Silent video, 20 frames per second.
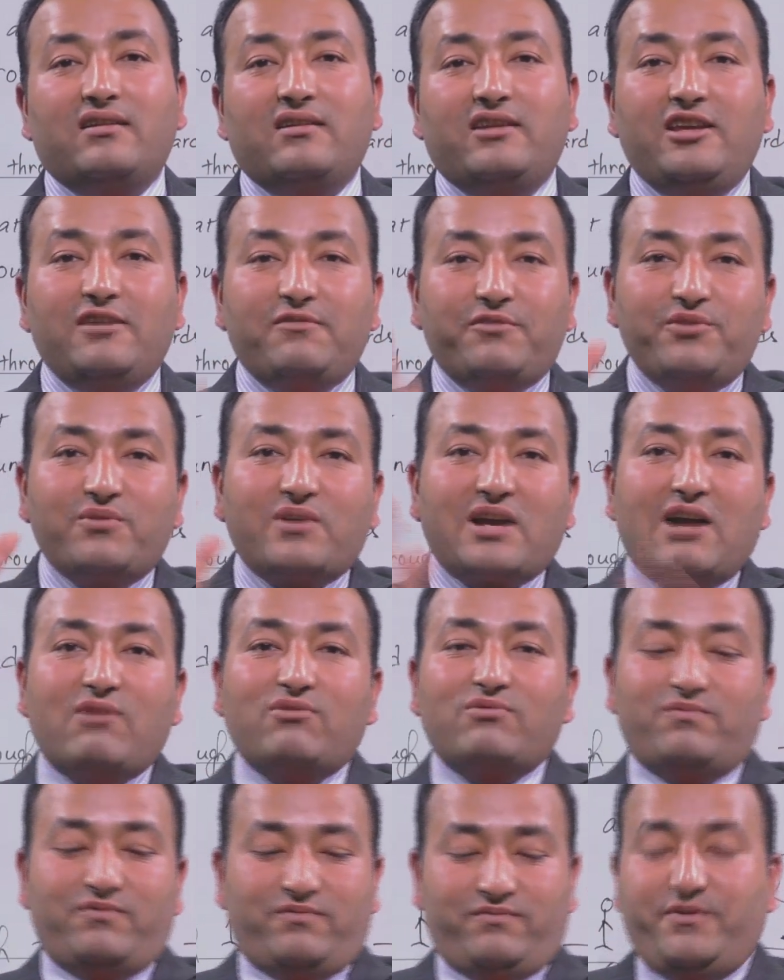if you
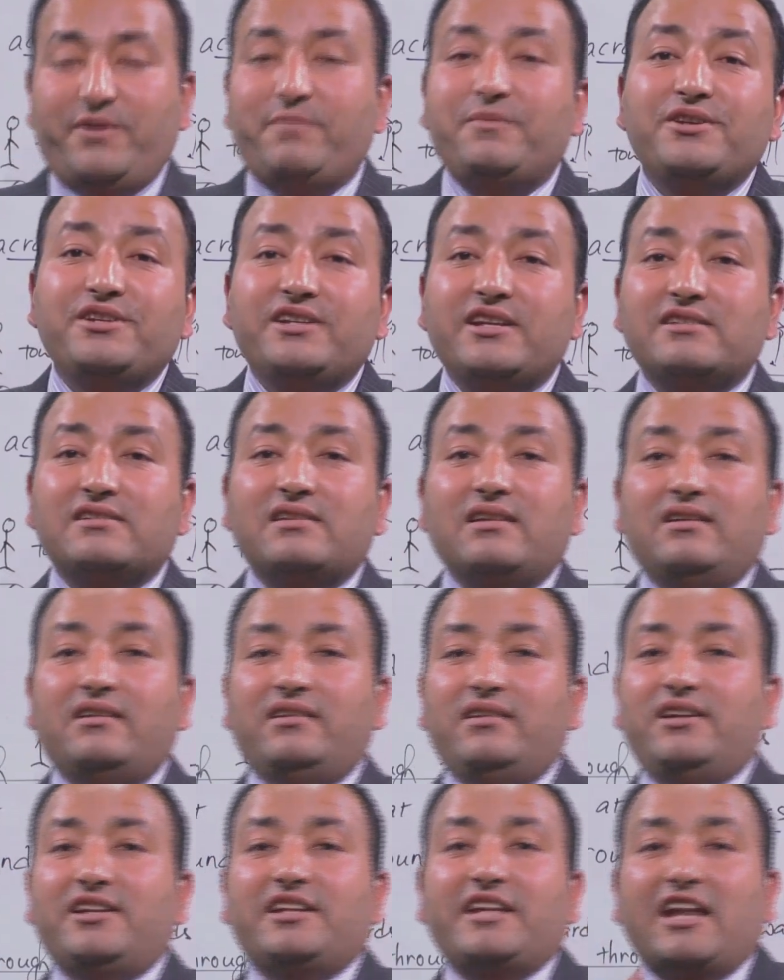count 15 days,
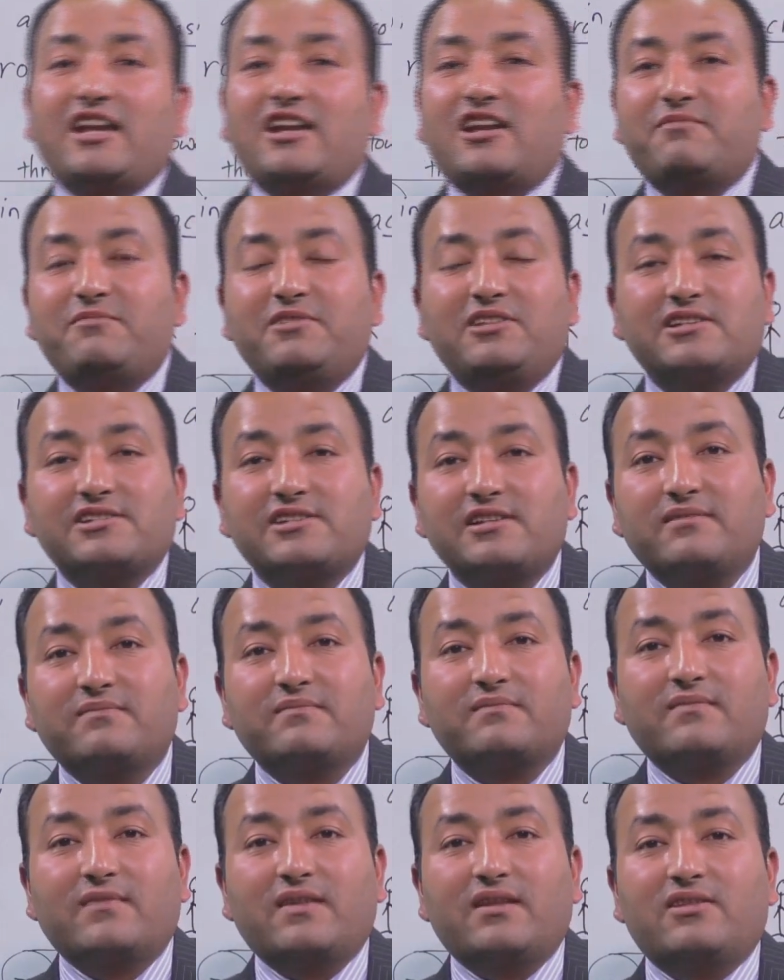it cannot be Dasai.
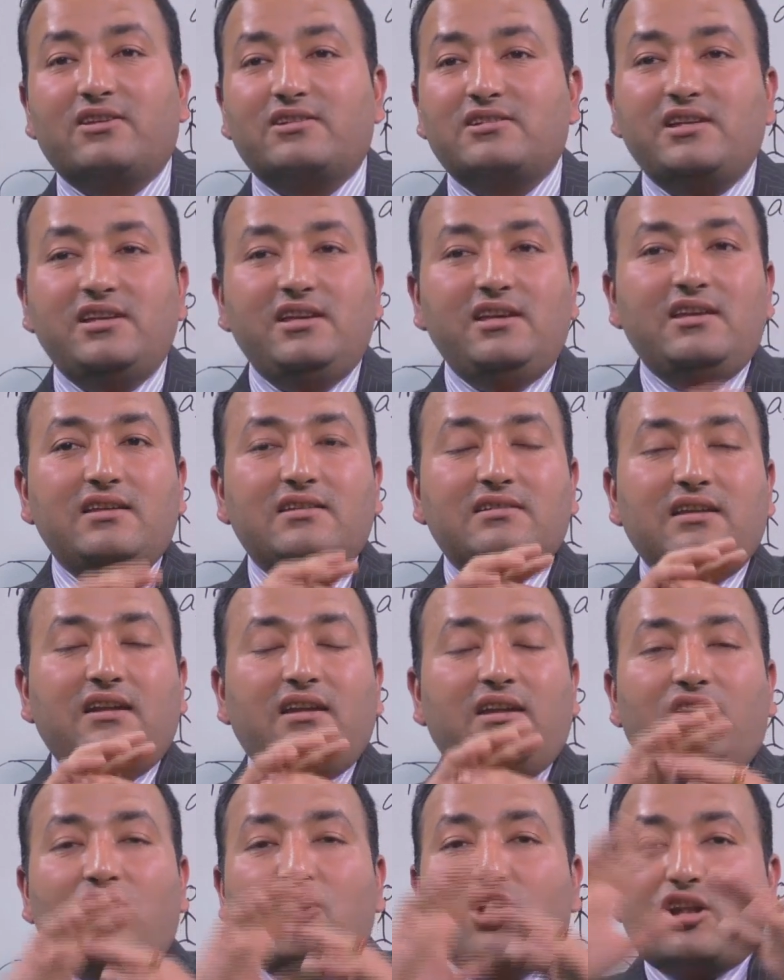Dasai is
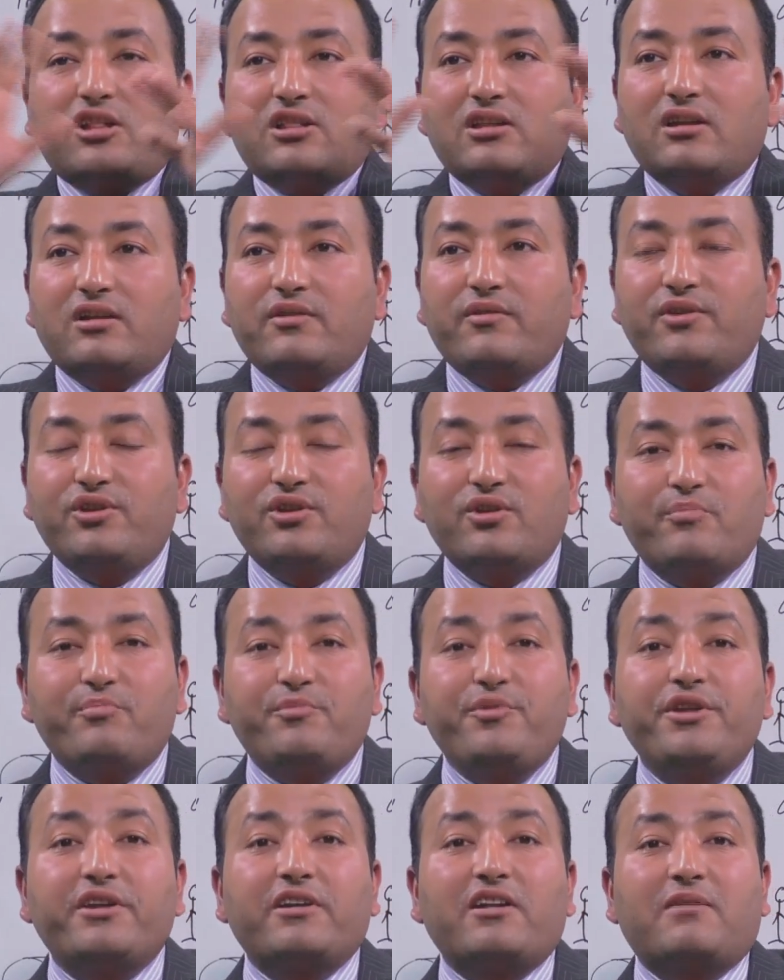not the
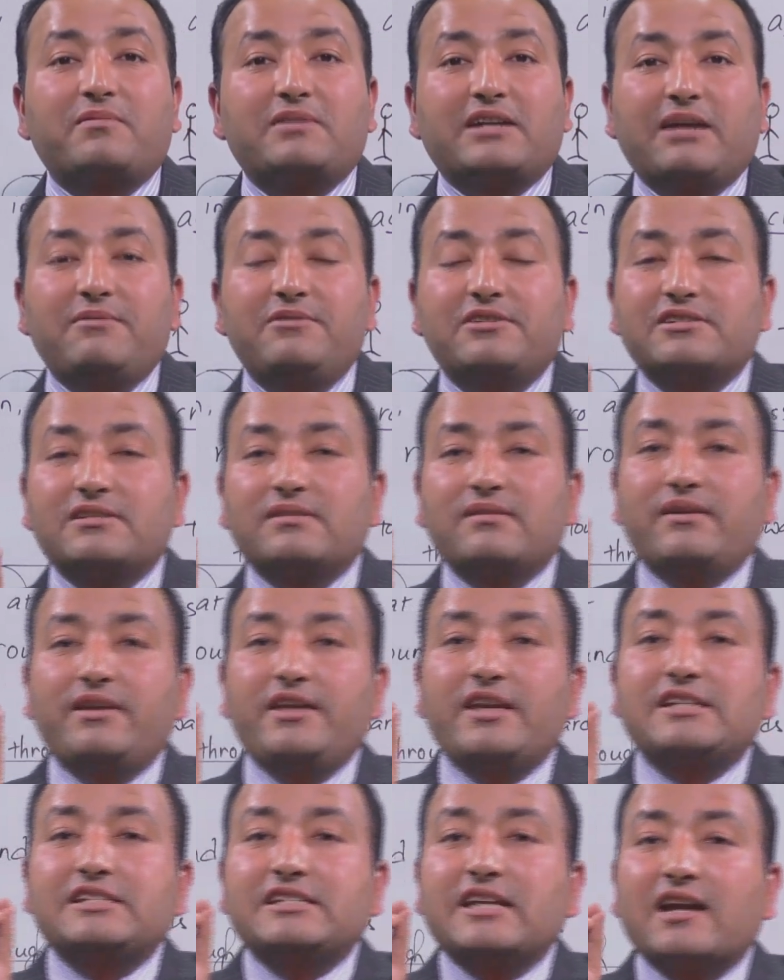period of time, it's
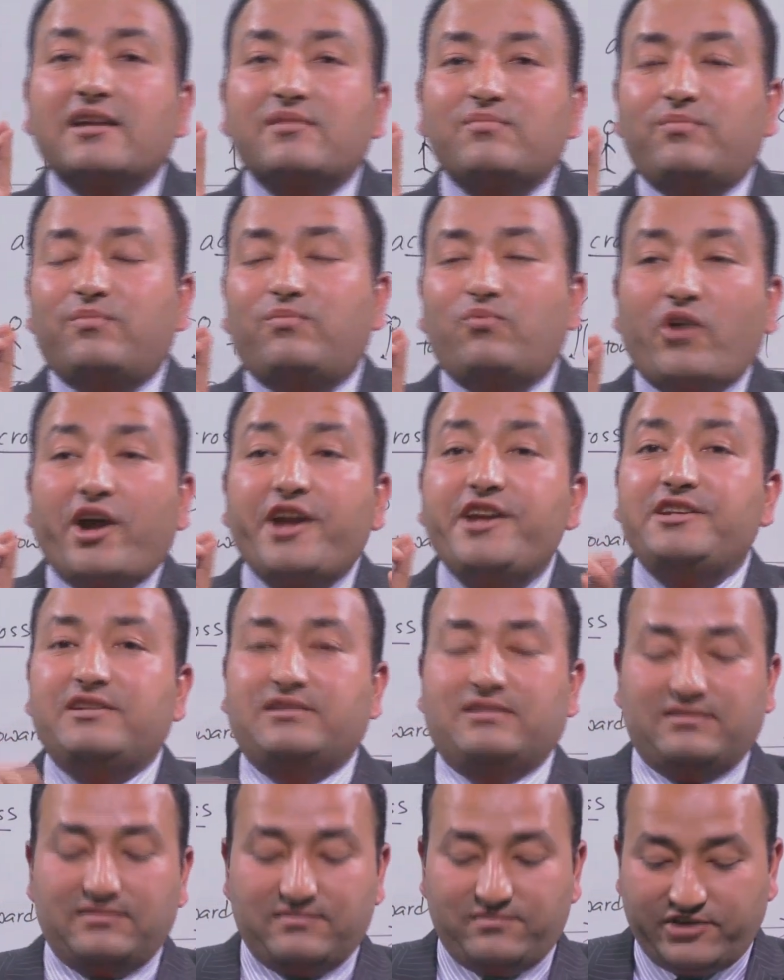exact
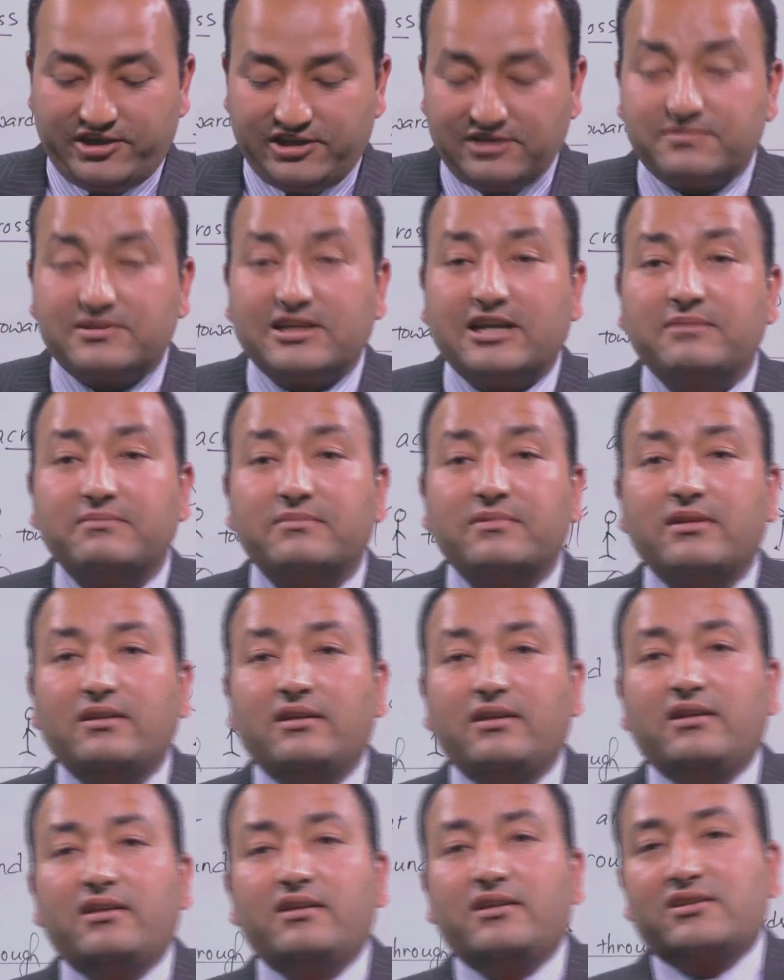point of time.
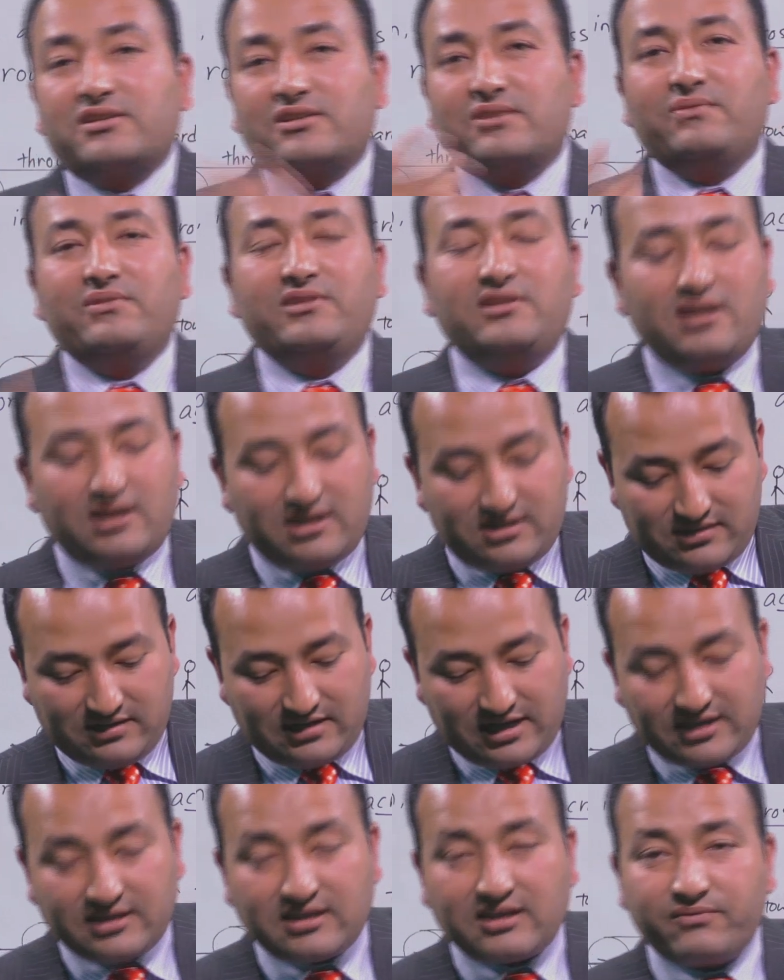So with that,
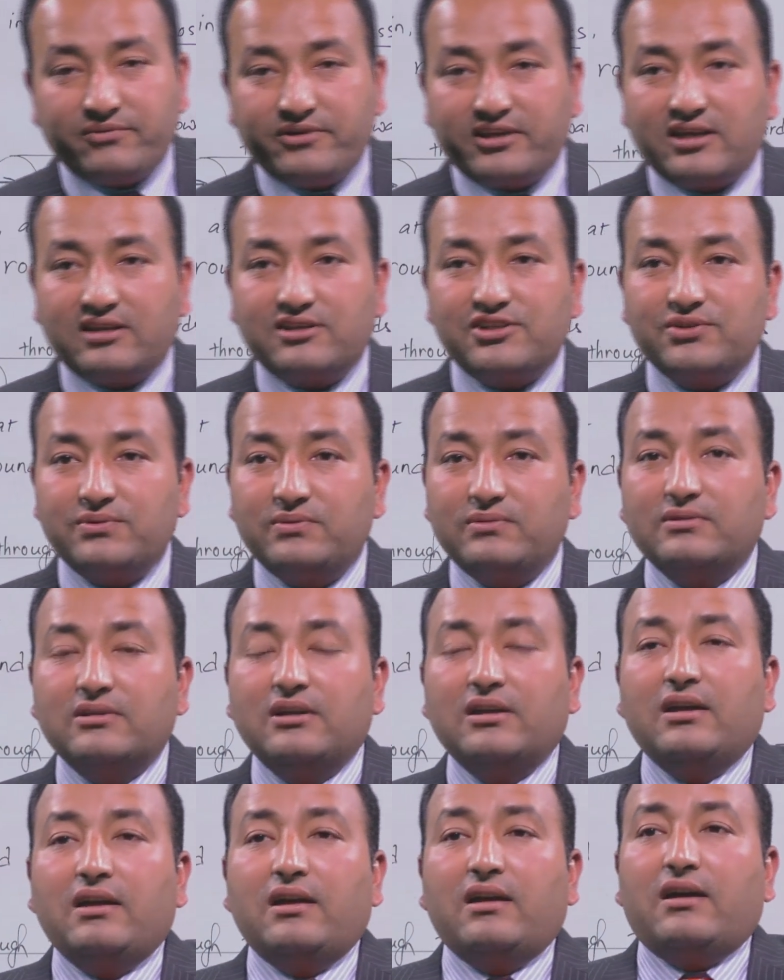like that we can do.
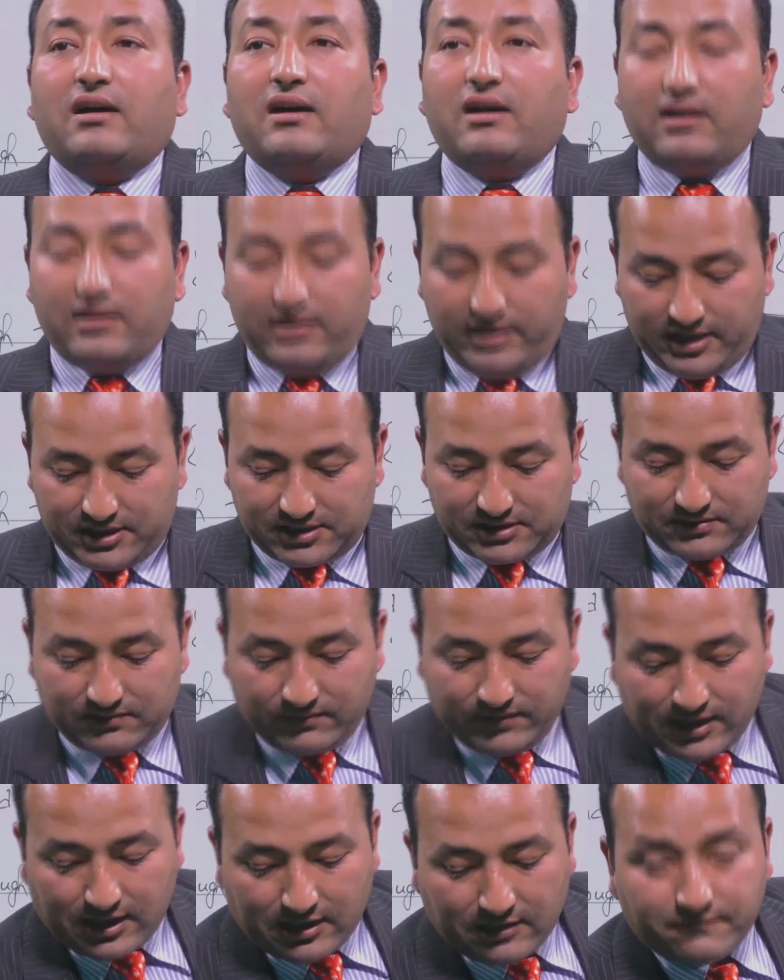Next
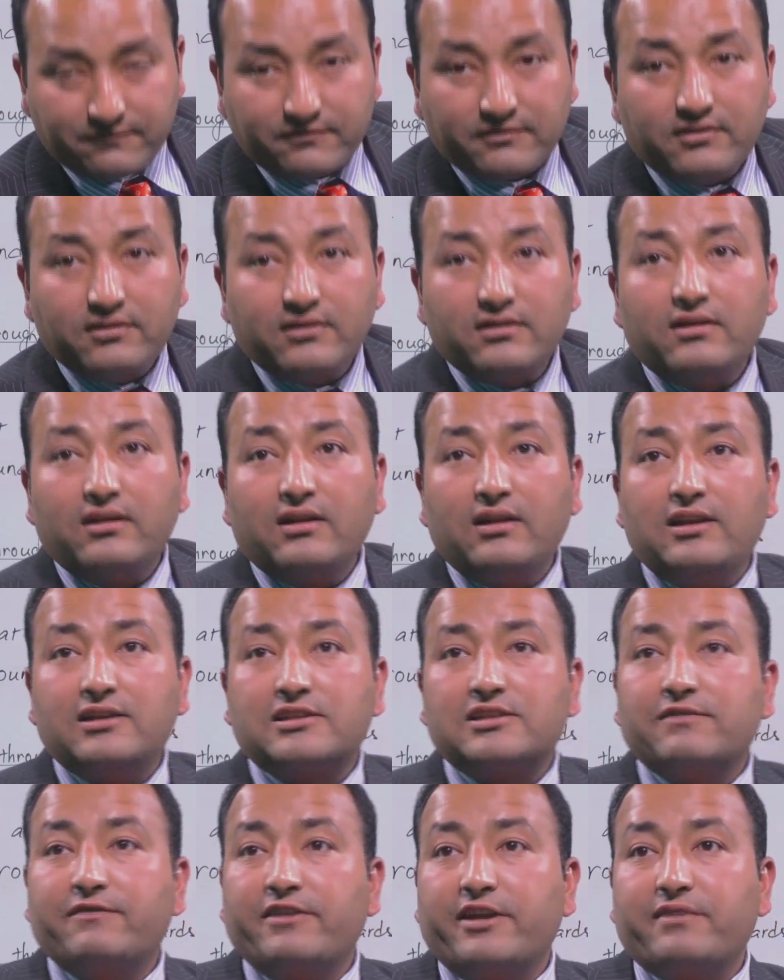we have,
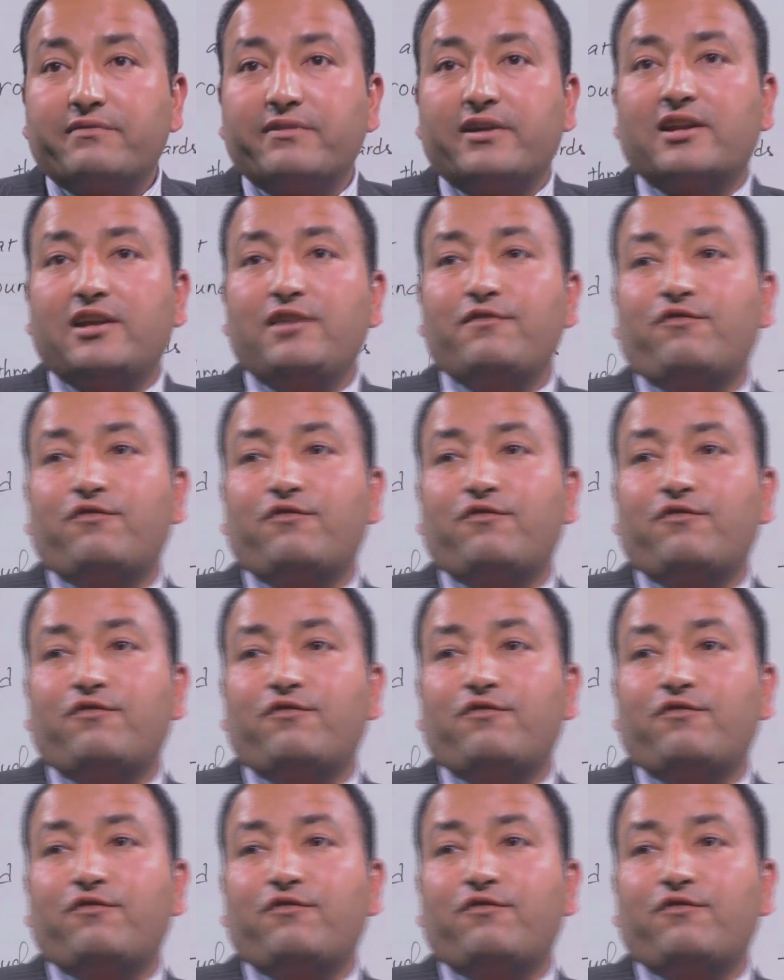let's say very quickly,